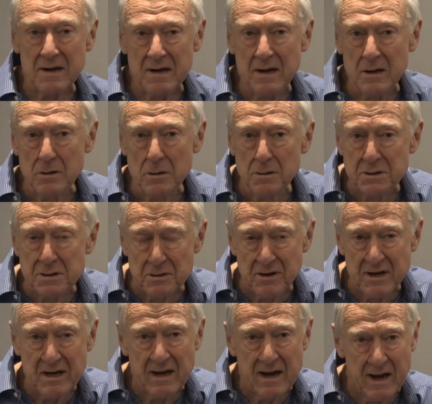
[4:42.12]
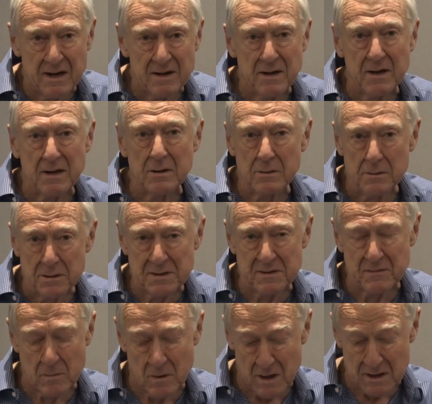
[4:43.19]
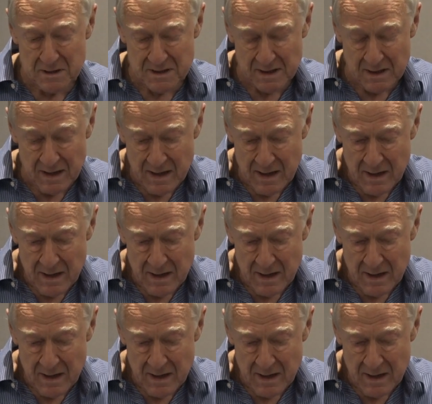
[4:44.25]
illusory and an elusive quality.